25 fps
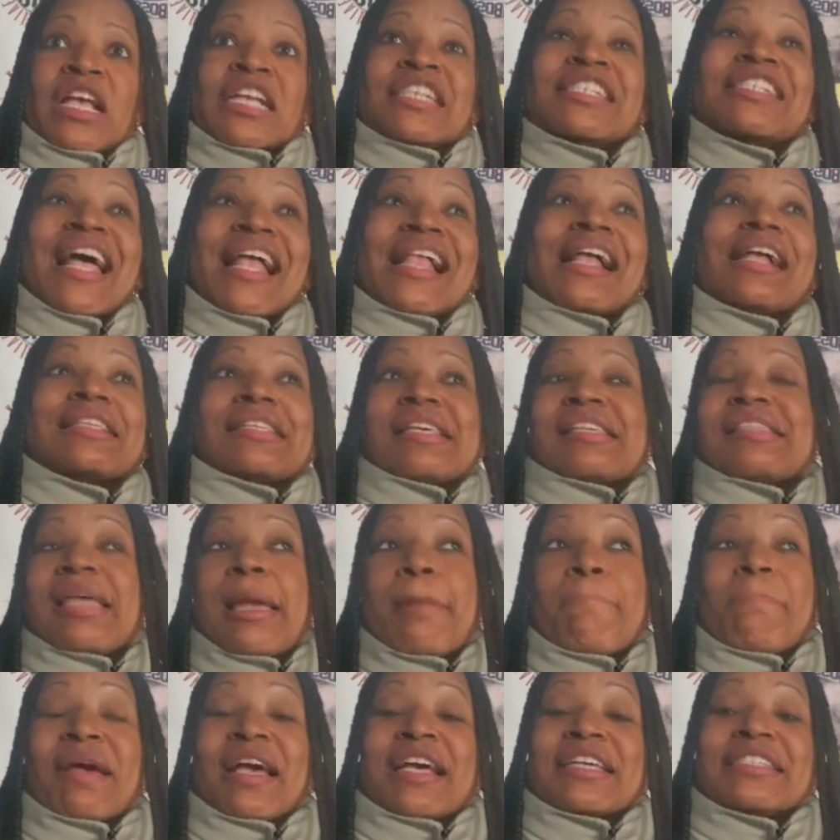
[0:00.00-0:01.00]
shout out to
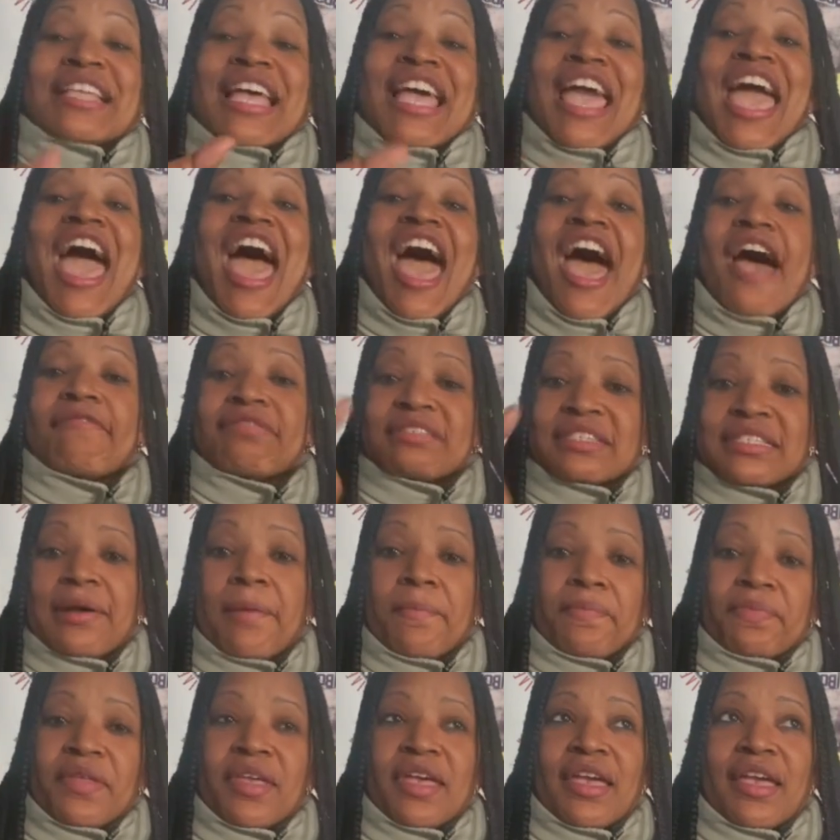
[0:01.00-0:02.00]
them, because they have
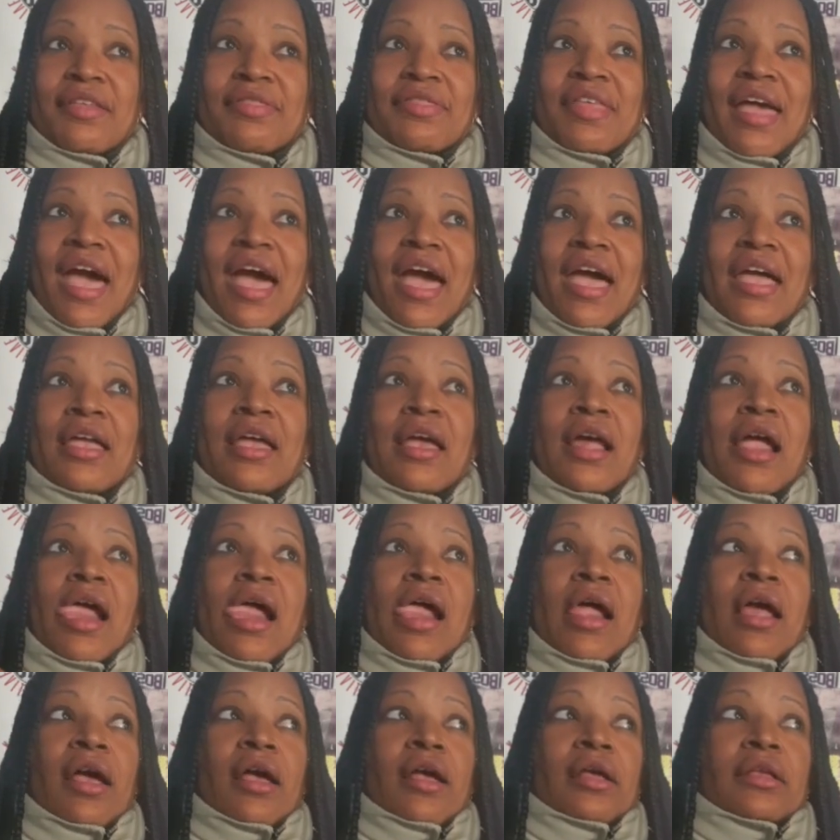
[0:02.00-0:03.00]
something that
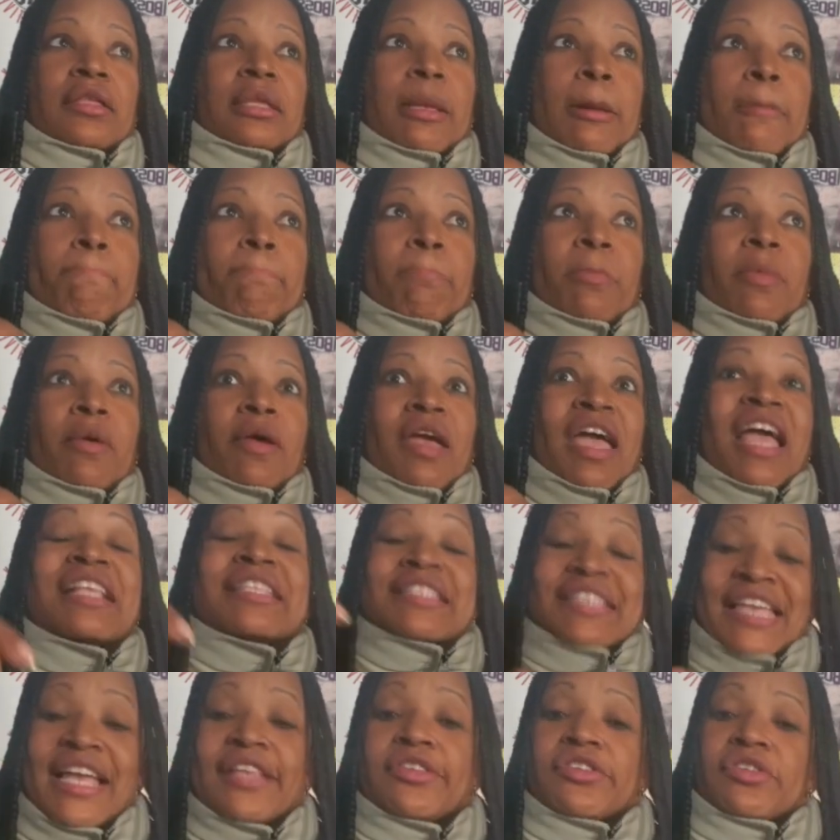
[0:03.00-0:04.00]

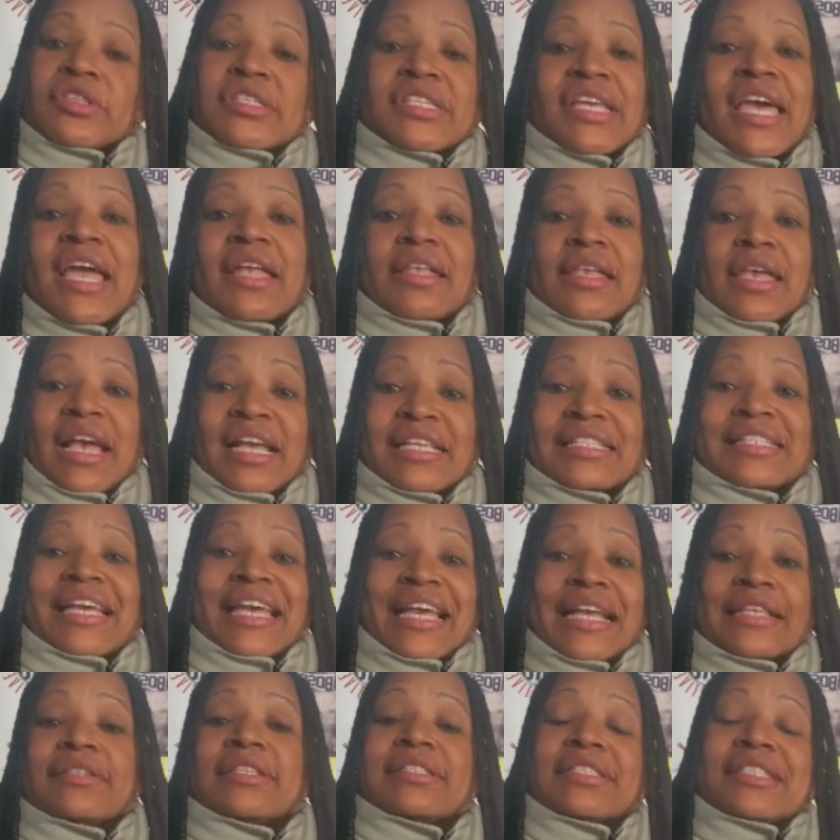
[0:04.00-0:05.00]
it's entertaining. It's an
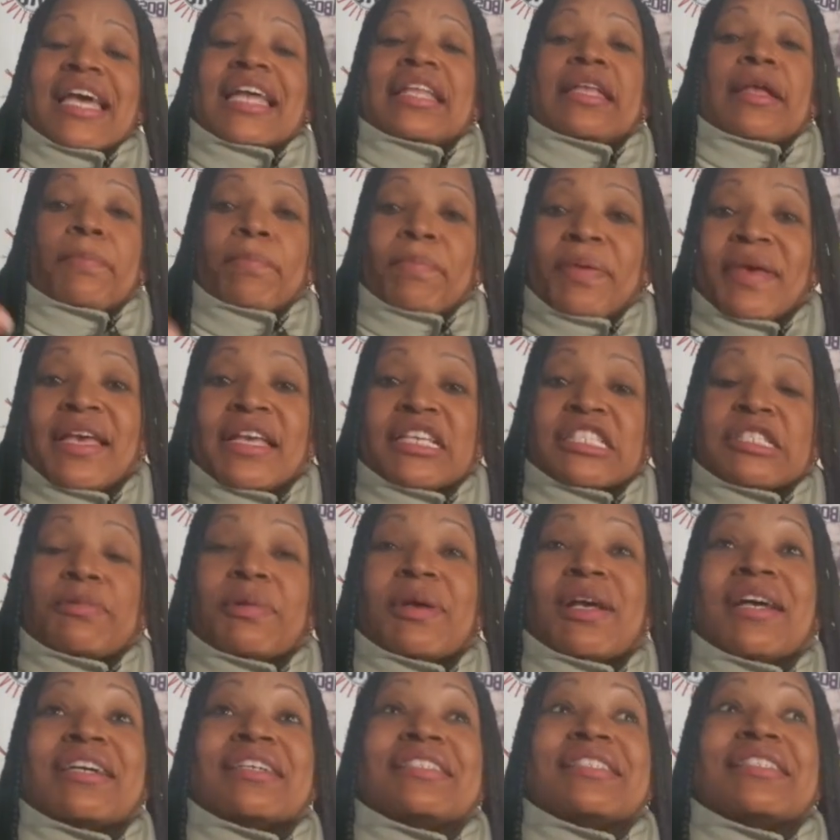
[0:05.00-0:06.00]
entertaining piece
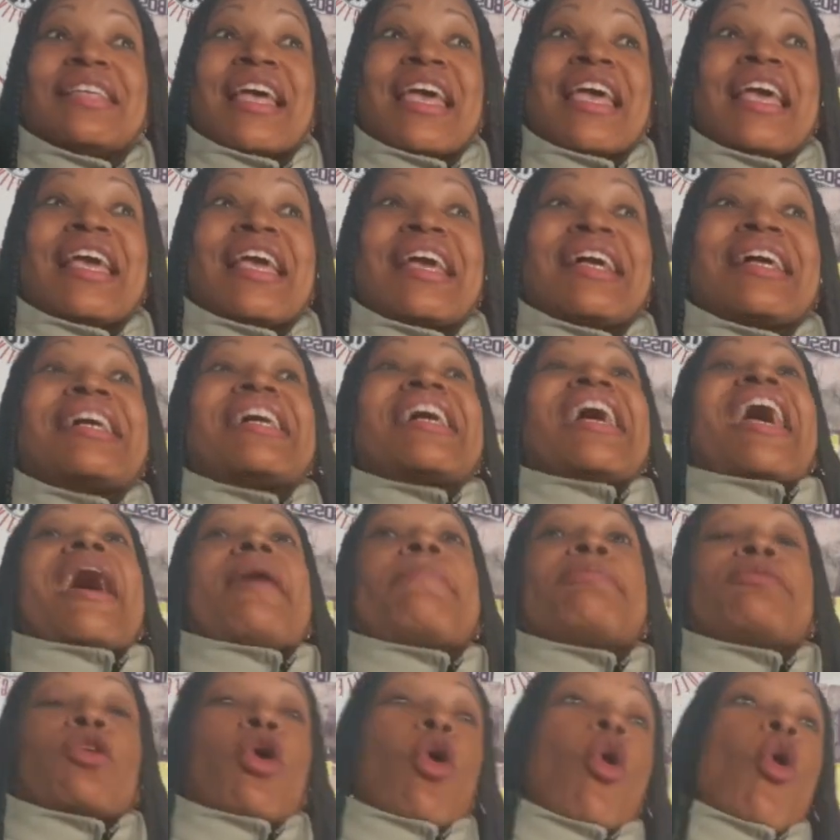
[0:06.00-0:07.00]
because they
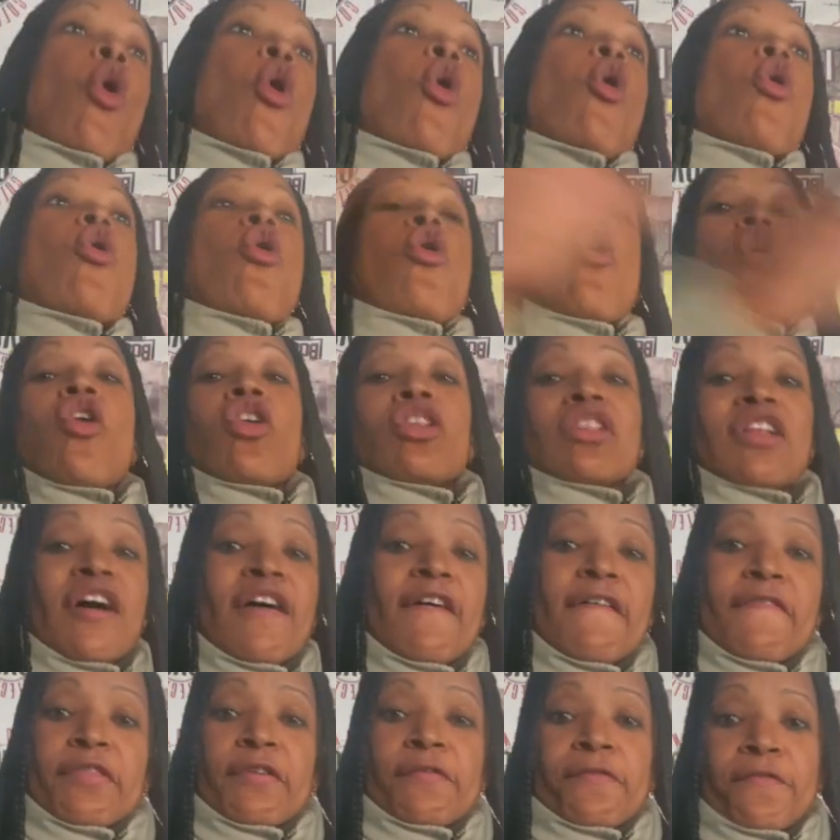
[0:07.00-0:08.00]
kept all
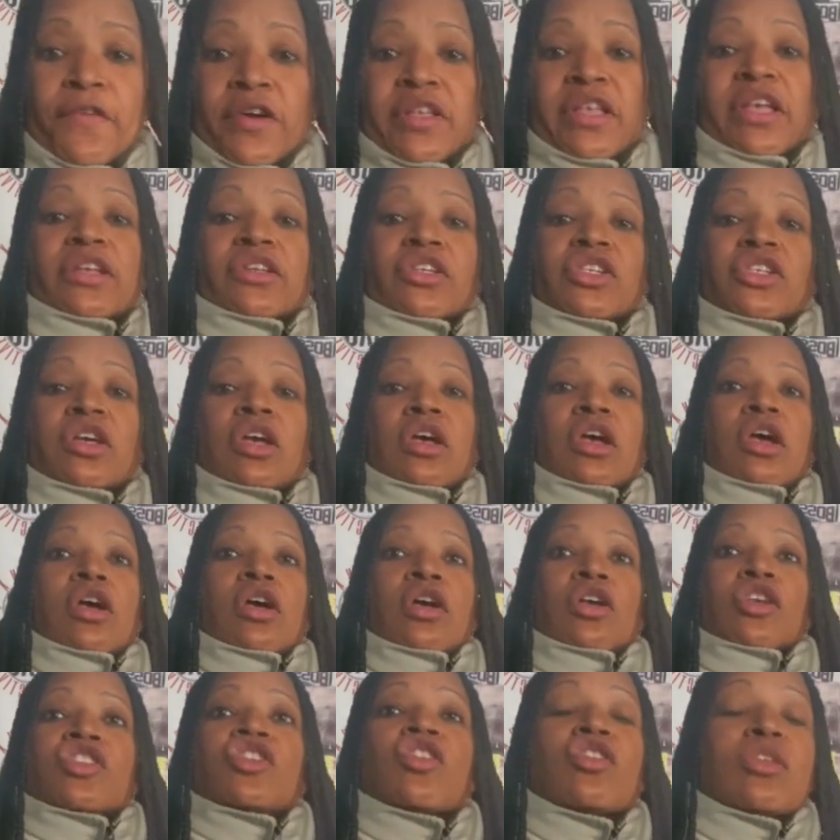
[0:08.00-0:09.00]
of the footage.
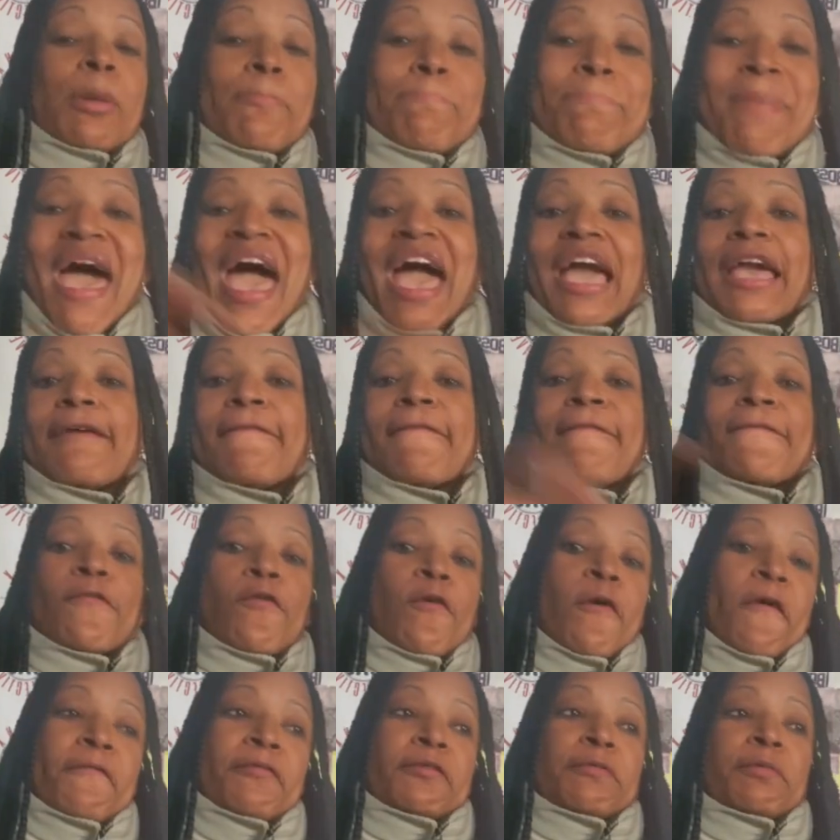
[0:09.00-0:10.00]
So the back and
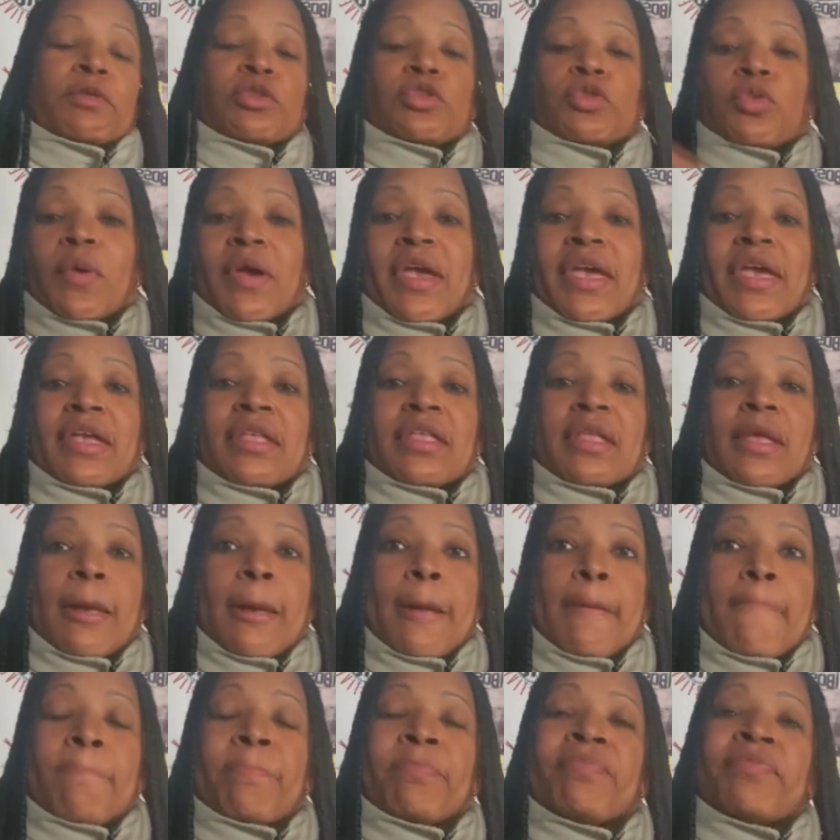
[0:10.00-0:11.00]
forths between
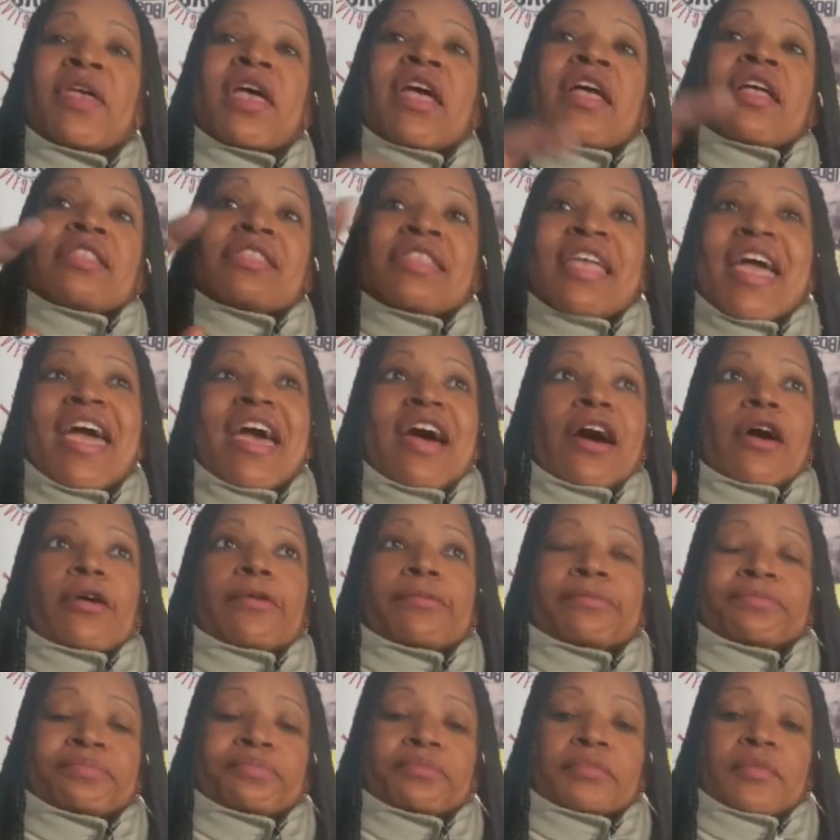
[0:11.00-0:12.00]
them. Now,